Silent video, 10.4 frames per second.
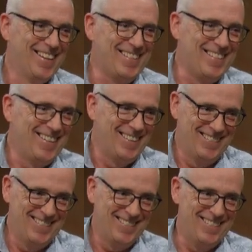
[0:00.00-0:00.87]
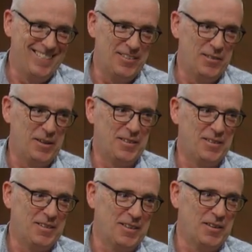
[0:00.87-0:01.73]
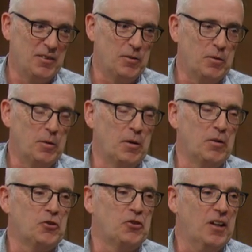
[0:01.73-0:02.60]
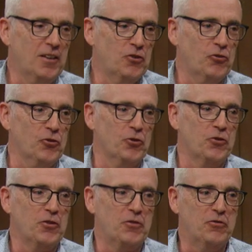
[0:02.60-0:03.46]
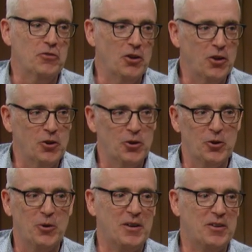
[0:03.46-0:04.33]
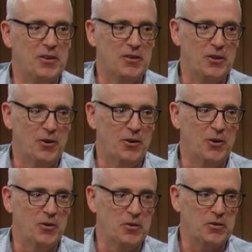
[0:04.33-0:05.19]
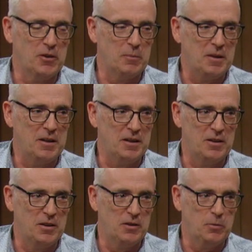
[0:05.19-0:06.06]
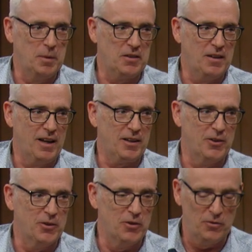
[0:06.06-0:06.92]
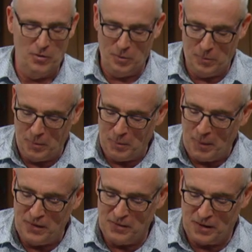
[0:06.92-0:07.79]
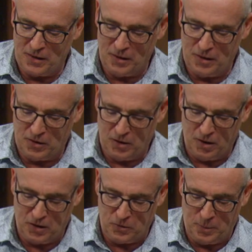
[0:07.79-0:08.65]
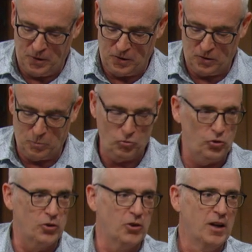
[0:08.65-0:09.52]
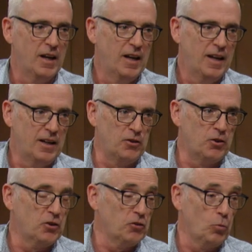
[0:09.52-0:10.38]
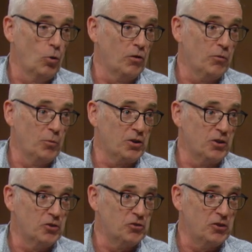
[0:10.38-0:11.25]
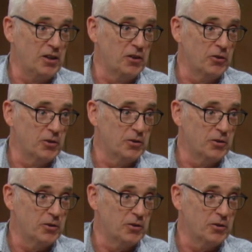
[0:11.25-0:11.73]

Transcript: Yeah, and and uh, textures and flow. It, it all is going to be spectacular, um, amazing experience, I'm sure. And you can just walk from one garden to the other.